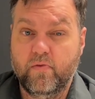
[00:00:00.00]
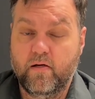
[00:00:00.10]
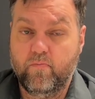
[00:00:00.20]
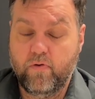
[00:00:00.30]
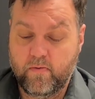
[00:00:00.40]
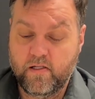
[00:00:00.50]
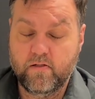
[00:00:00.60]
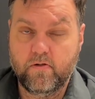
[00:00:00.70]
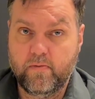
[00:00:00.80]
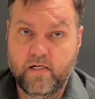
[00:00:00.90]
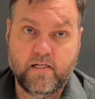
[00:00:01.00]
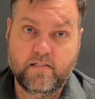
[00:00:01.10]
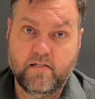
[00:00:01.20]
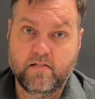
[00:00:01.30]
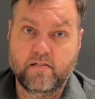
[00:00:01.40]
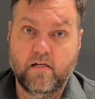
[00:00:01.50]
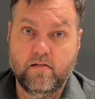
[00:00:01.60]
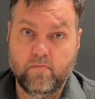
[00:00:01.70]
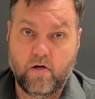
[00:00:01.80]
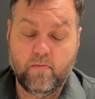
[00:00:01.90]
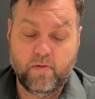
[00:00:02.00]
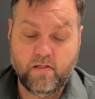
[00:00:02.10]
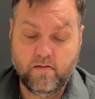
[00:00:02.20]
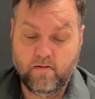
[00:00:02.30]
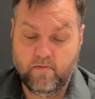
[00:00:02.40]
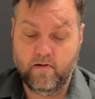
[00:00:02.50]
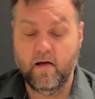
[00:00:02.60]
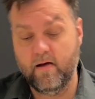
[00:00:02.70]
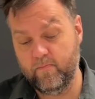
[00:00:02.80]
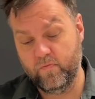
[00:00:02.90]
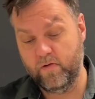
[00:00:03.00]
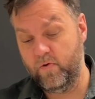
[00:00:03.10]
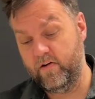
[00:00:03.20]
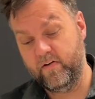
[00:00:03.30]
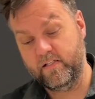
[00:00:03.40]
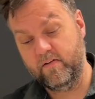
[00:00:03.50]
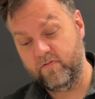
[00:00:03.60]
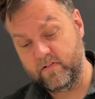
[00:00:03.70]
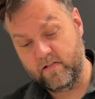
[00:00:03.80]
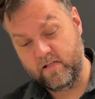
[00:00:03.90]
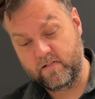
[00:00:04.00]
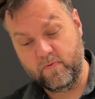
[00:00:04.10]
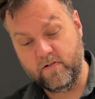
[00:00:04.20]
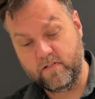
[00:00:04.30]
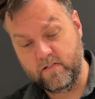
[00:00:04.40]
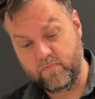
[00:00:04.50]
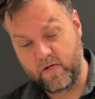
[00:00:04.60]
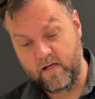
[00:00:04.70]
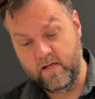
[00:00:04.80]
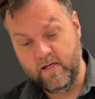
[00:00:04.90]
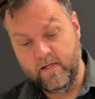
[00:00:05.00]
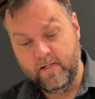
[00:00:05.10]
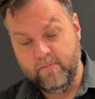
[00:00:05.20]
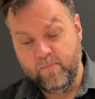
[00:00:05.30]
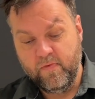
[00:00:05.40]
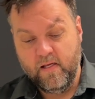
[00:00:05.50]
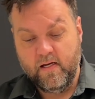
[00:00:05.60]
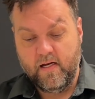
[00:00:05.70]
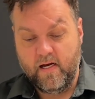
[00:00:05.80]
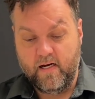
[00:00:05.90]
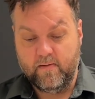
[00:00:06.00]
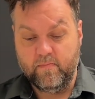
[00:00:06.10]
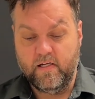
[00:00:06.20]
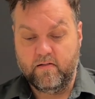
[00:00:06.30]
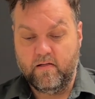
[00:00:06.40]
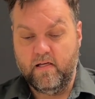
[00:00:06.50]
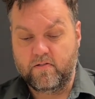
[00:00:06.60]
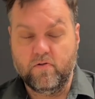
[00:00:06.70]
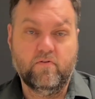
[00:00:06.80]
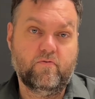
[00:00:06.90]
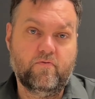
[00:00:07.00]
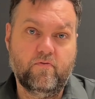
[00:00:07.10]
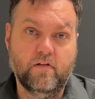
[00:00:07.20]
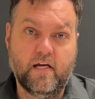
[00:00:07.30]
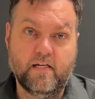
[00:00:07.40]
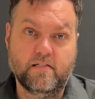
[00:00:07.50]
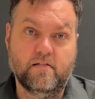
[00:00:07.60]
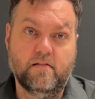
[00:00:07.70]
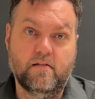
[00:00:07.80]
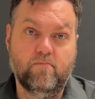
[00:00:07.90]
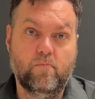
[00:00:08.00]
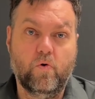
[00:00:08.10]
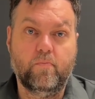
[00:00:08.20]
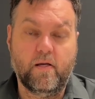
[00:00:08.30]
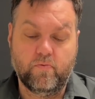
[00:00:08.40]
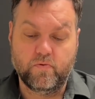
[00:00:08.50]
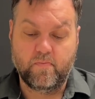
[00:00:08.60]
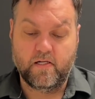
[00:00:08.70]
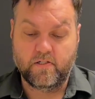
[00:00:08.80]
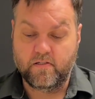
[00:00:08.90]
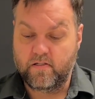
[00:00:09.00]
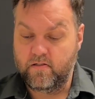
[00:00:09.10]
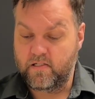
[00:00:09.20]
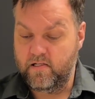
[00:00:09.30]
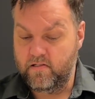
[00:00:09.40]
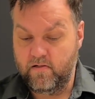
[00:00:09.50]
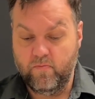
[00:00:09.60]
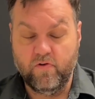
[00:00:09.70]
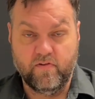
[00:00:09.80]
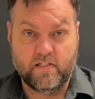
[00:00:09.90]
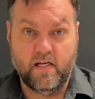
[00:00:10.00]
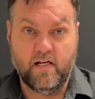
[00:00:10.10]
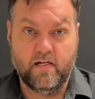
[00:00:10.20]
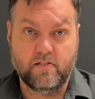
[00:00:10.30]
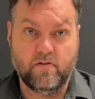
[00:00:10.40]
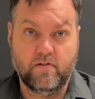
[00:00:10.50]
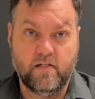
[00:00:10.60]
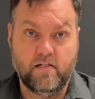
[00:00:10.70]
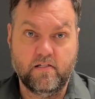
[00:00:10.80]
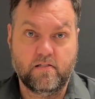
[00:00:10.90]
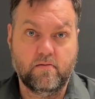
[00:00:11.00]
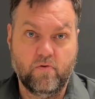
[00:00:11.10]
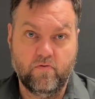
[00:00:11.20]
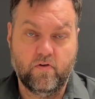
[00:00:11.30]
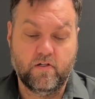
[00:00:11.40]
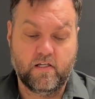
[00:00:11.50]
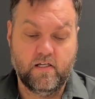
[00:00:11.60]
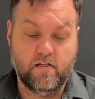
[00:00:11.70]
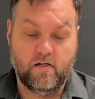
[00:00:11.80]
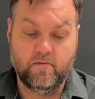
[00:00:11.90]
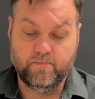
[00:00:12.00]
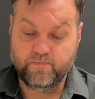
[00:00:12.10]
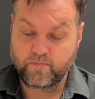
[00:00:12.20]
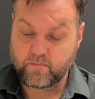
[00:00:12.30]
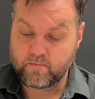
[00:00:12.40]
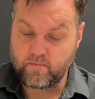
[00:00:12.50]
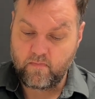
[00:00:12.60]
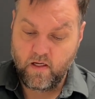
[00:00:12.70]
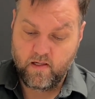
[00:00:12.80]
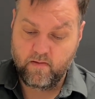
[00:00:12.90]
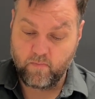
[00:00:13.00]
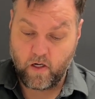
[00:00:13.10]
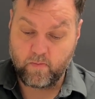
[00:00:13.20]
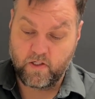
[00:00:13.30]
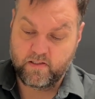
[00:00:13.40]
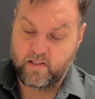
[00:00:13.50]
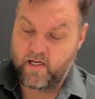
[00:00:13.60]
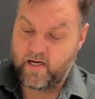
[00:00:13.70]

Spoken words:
They're probably a little bit easier to sell, in my opinion. You might have had different experiences, but it sort of lands in more people's budget. So it's easier to move a 10 ounce on than it is to move on a kilo, in my mind.